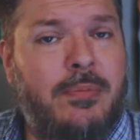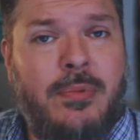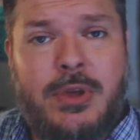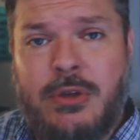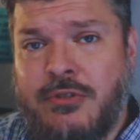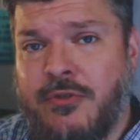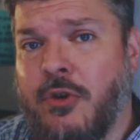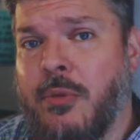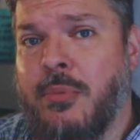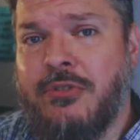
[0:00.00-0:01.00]
use it
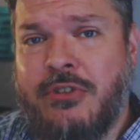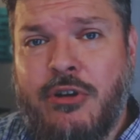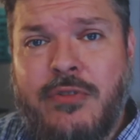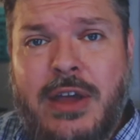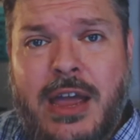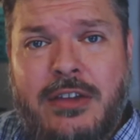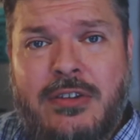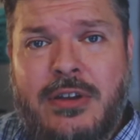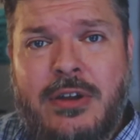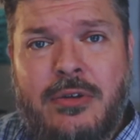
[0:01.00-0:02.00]
for a preserving
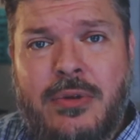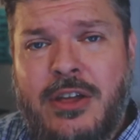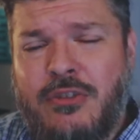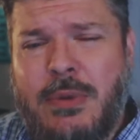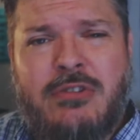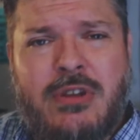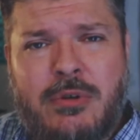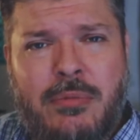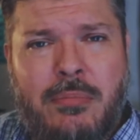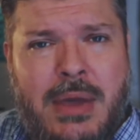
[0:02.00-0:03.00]
agent. Especially
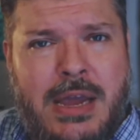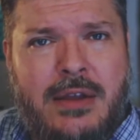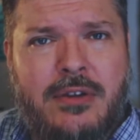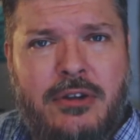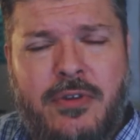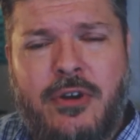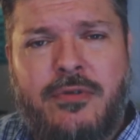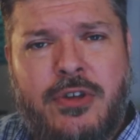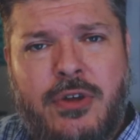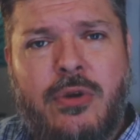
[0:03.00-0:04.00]
with meat. You've heard
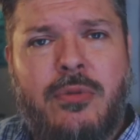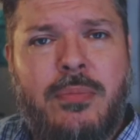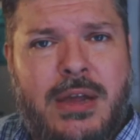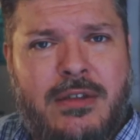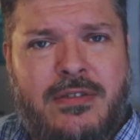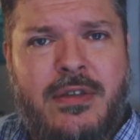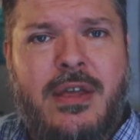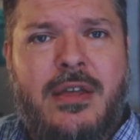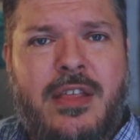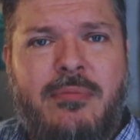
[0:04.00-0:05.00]
of cured meats.
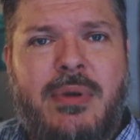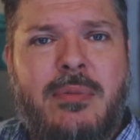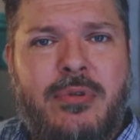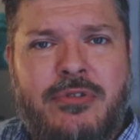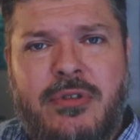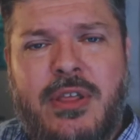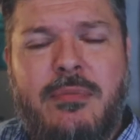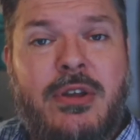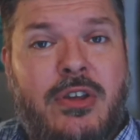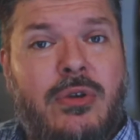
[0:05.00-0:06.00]
They've
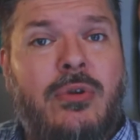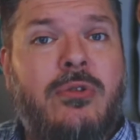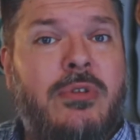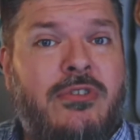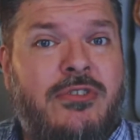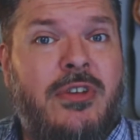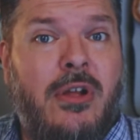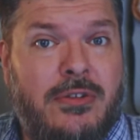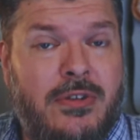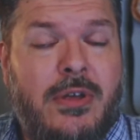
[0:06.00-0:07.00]
been cured with
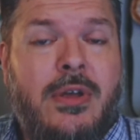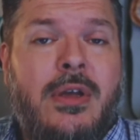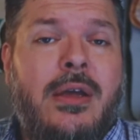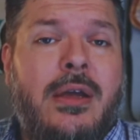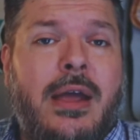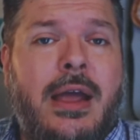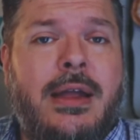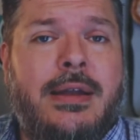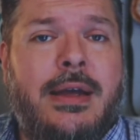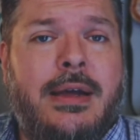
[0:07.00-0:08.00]
salt,
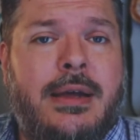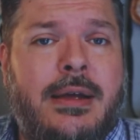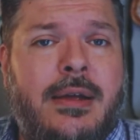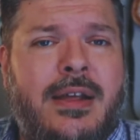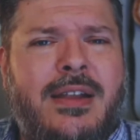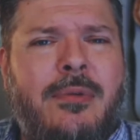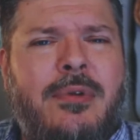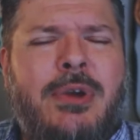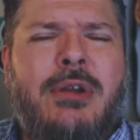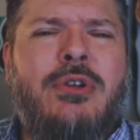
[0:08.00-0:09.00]
and
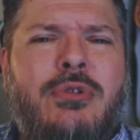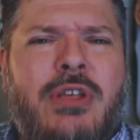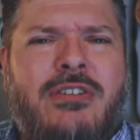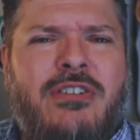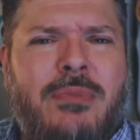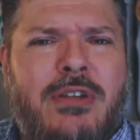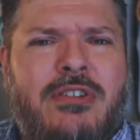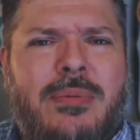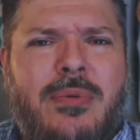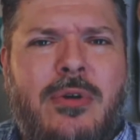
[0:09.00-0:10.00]
we don't this as
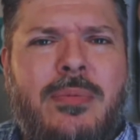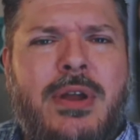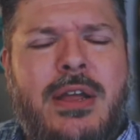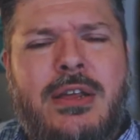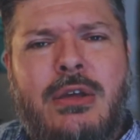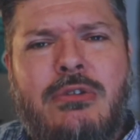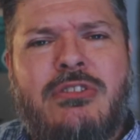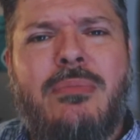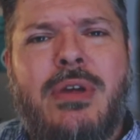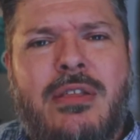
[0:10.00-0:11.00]
much anymore. But it used
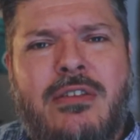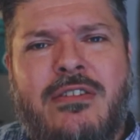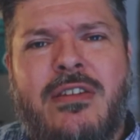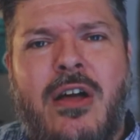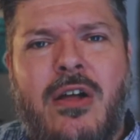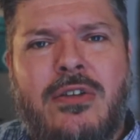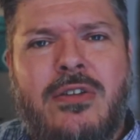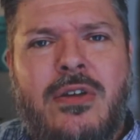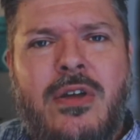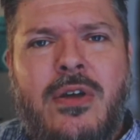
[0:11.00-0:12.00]
to be that
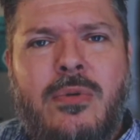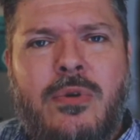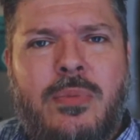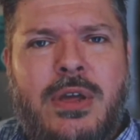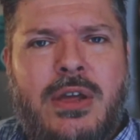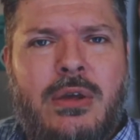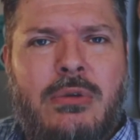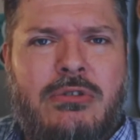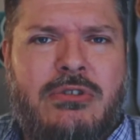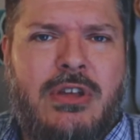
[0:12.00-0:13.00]
salt would be
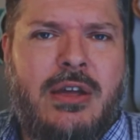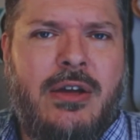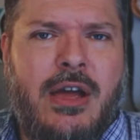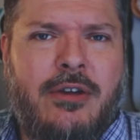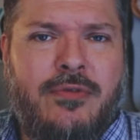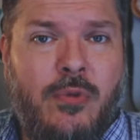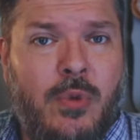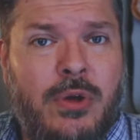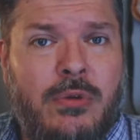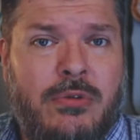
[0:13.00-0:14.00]
used for
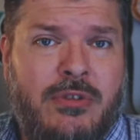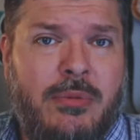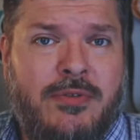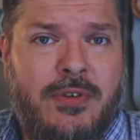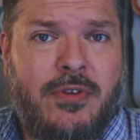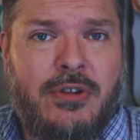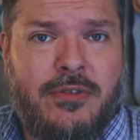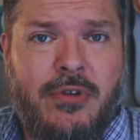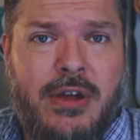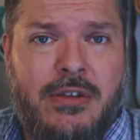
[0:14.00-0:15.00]
wounds. I mean, if you've heard the
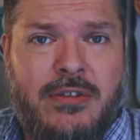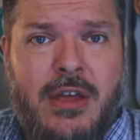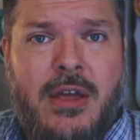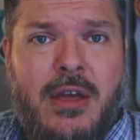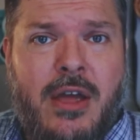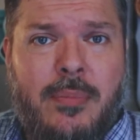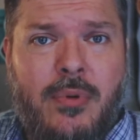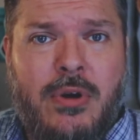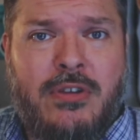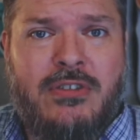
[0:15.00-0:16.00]
phrase
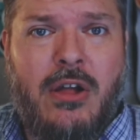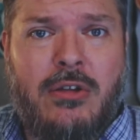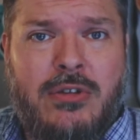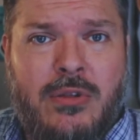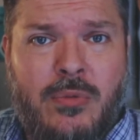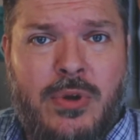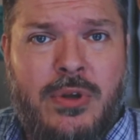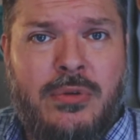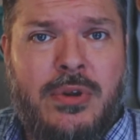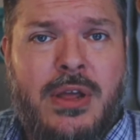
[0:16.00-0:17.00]
pouring salt in the
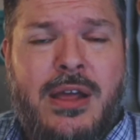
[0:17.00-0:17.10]
wound,